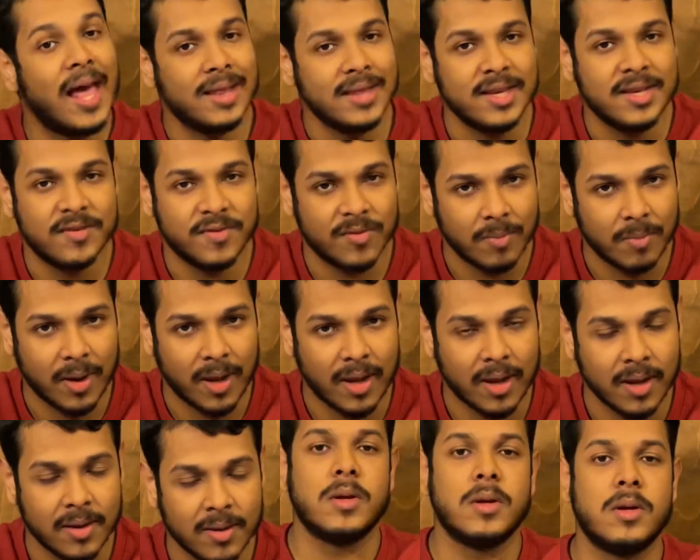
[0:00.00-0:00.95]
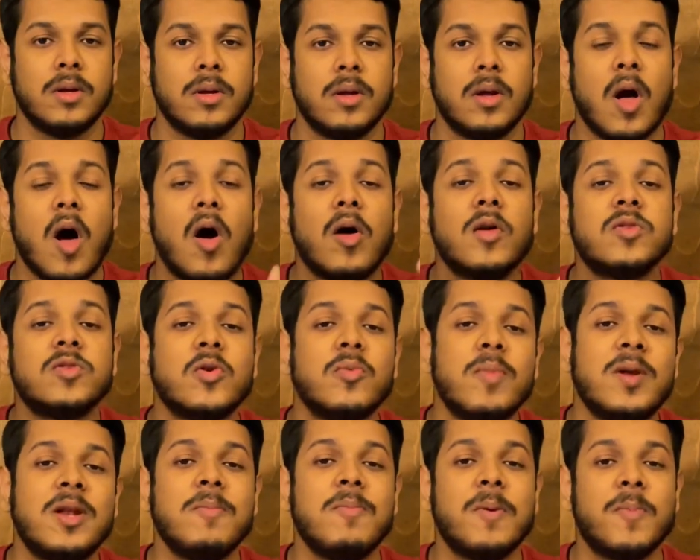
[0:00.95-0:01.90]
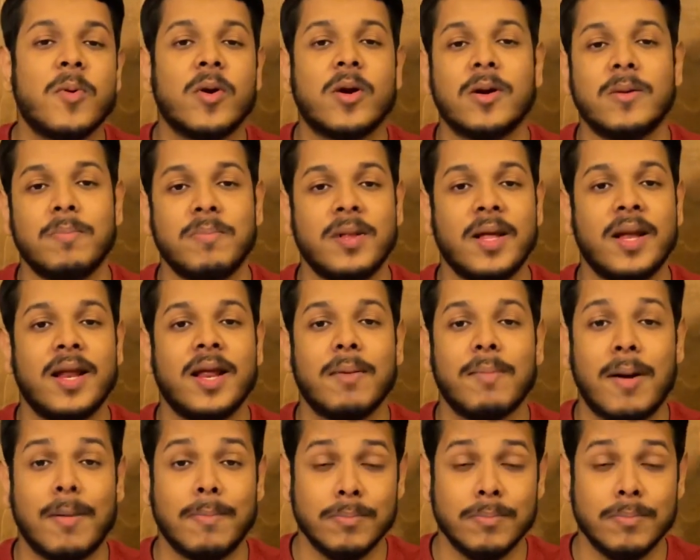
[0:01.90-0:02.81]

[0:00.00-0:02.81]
least for me. Also, many people are complaining about